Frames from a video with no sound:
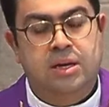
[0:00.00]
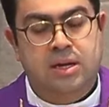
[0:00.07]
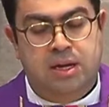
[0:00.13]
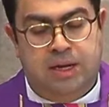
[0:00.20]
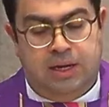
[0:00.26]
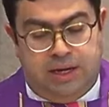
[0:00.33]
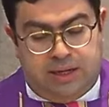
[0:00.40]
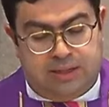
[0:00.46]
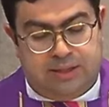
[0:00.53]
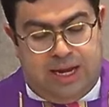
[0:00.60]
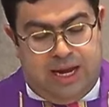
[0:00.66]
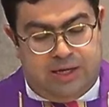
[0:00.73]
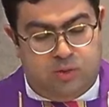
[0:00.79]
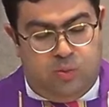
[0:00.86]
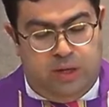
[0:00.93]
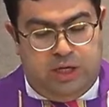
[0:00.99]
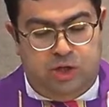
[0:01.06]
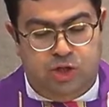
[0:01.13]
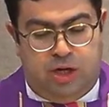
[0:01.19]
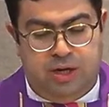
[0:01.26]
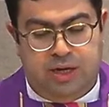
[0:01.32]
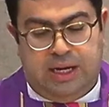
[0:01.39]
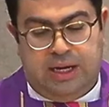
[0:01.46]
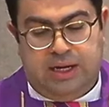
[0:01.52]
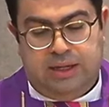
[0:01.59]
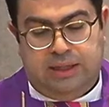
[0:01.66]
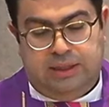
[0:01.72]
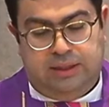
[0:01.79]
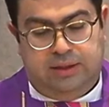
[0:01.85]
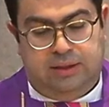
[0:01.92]
Let us, as we journey
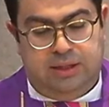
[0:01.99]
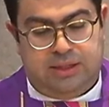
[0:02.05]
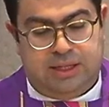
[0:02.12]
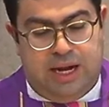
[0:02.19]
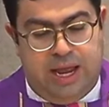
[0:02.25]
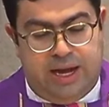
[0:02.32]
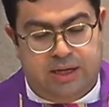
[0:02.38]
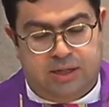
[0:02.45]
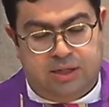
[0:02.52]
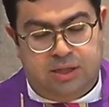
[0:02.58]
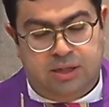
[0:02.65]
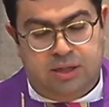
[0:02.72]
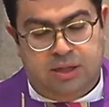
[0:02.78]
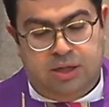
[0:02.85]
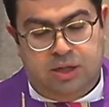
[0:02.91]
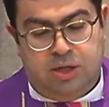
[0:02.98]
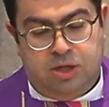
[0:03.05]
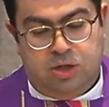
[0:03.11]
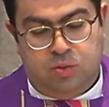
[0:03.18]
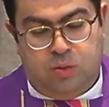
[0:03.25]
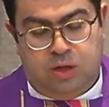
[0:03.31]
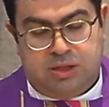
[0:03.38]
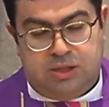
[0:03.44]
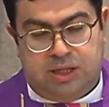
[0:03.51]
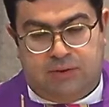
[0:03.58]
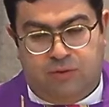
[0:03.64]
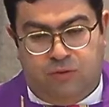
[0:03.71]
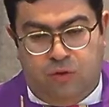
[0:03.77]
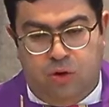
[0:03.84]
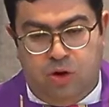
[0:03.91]
this Lent towards that
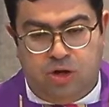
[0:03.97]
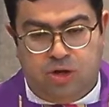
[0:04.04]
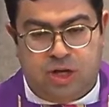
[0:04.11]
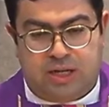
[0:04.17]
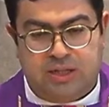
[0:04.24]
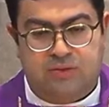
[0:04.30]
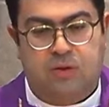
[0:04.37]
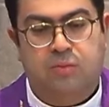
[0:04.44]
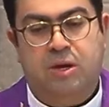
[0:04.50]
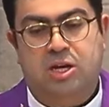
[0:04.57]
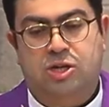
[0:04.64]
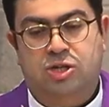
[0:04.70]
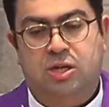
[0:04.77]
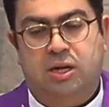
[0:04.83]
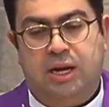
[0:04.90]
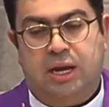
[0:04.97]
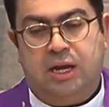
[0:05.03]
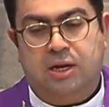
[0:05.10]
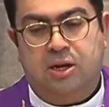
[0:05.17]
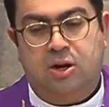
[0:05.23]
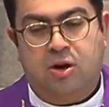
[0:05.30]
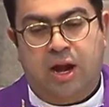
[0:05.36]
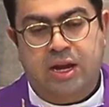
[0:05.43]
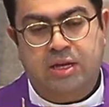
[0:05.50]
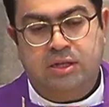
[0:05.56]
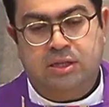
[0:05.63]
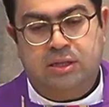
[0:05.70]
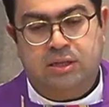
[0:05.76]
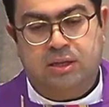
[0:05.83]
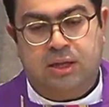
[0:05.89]
full transformation in
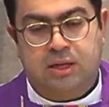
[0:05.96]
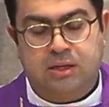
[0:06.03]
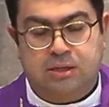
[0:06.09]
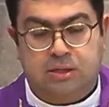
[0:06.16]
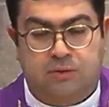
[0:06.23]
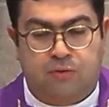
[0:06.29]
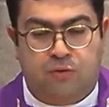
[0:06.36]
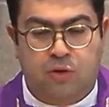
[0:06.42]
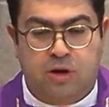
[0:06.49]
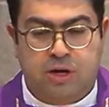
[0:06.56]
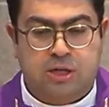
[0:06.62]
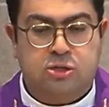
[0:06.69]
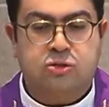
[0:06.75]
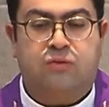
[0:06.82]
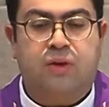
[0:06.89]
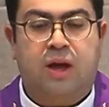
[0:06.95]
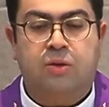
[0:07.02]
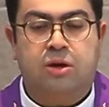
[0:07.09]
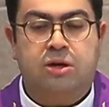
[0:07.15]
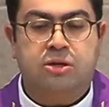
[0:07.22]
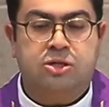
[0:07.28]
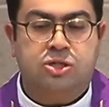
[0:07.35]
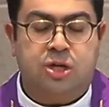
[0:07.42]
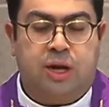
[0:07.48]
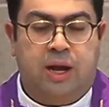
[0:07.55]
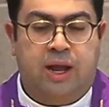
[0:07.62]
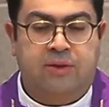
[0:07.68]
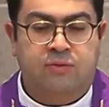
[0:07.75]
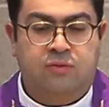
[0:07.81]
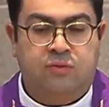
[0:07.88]
Christ, that is the fullness of our Christian
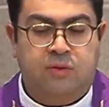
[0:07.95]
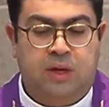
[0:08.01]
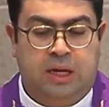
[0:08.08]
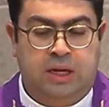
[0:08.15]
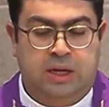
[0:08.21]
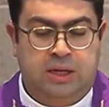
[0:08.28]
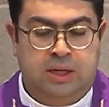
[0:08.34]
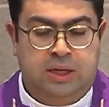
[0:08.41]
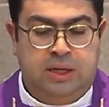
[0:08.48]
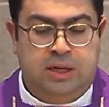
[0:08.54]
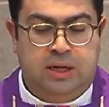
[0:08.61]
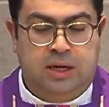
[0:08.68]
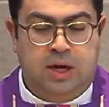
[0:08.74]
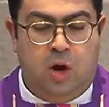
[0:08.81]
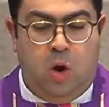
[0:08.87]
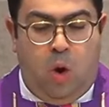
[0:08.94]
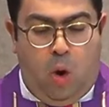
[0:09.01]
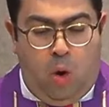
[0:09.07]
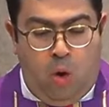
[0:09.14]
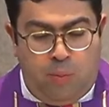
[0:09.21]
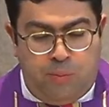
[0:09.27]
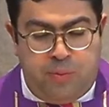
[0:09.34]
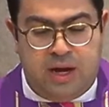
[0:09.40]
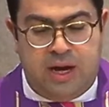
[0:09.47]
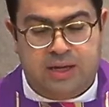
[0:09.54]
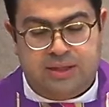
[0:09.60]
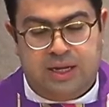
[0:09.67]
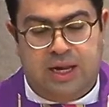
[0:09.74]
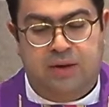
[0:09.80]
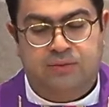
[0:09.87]
life, open
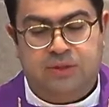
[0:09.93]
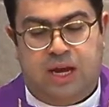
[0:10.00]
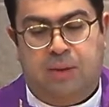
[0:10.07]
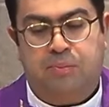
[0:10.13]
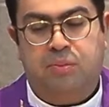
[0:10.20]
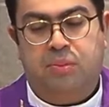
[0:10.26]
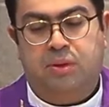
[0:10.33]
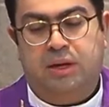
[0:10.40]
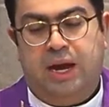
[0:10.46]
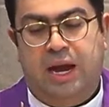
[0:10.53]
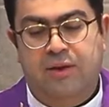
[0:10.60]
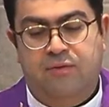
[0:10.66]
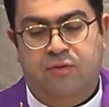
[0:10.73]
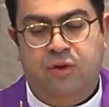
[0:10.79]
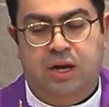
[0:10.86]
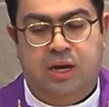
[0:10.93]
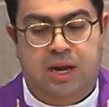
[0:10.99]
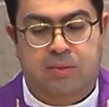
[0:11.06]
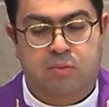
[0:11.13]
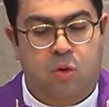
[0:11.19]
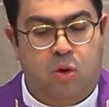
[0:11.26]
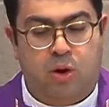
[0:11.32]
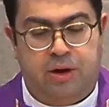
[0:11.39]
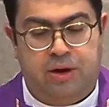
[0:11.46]
ourselves up every day more